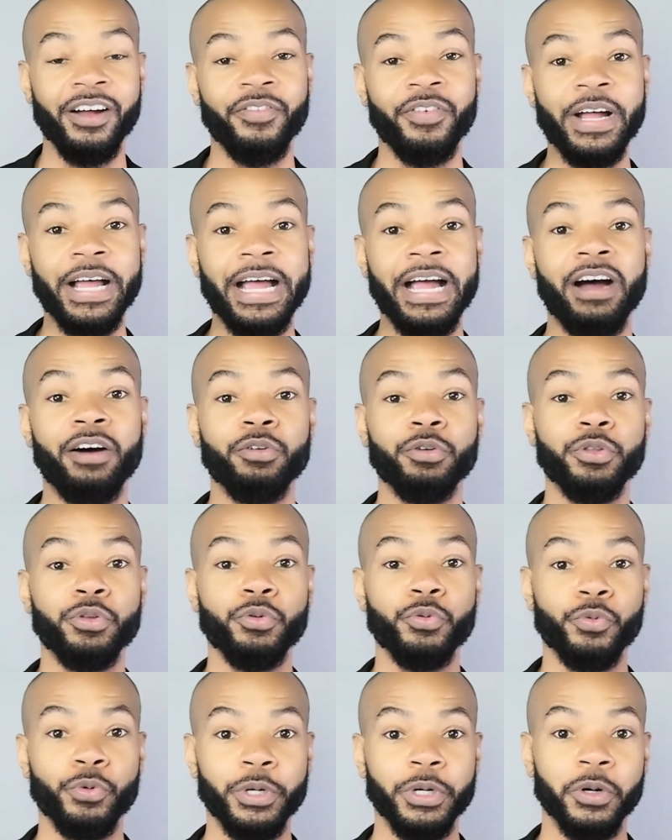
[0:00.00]
of how
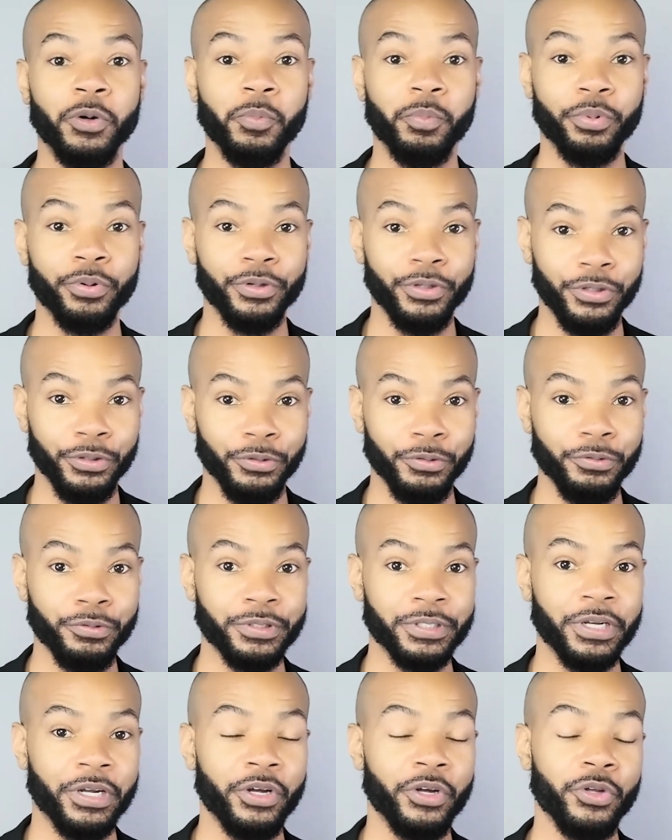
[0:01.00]
you will
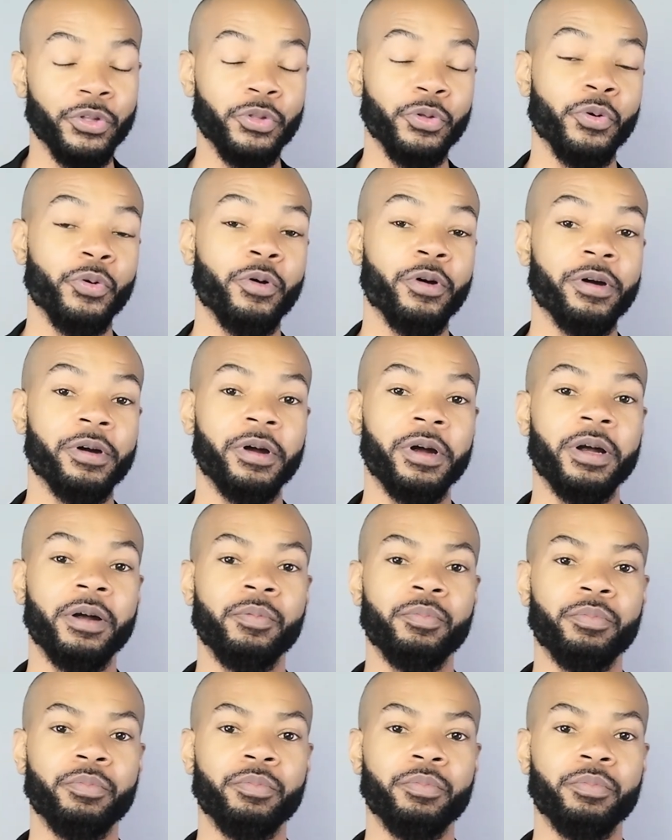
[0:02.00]
produce your